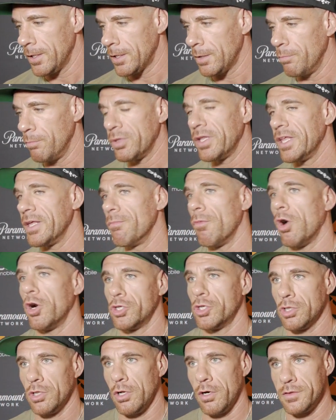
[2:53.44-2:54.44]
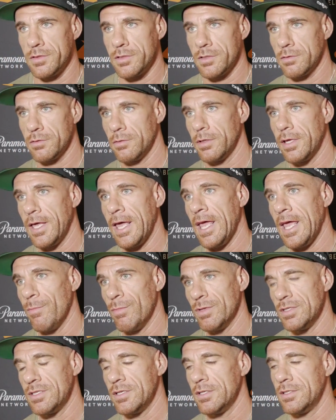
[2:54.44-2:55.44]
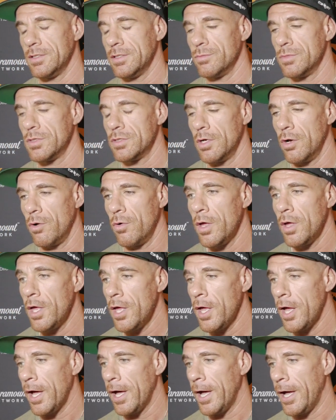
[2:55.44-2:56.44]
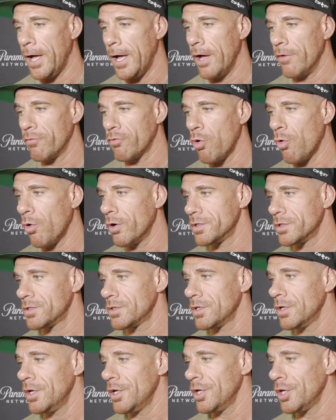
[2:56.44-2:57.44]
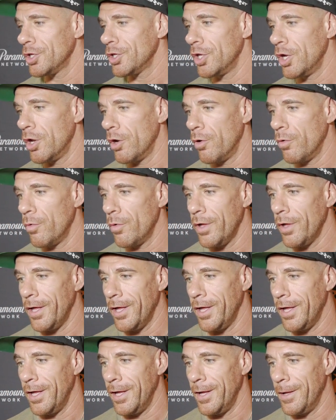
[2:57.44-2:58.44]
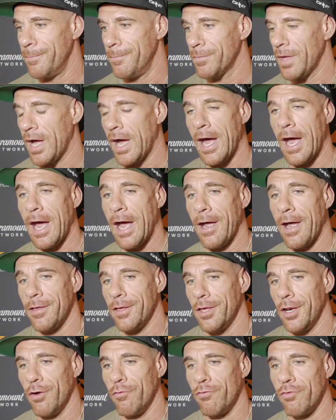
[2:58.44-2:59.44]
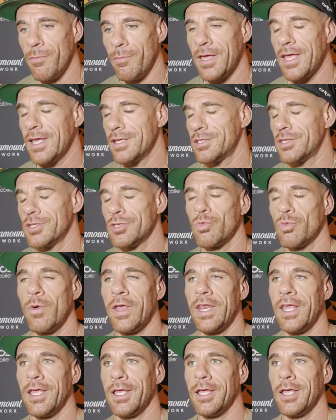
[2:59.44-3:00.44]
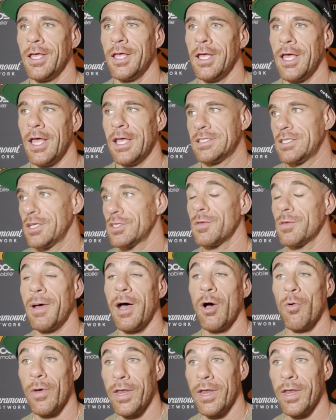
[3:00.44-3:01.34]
complete martial arts game and system. So of course, you know, you know, for me, it's just winning. It's just about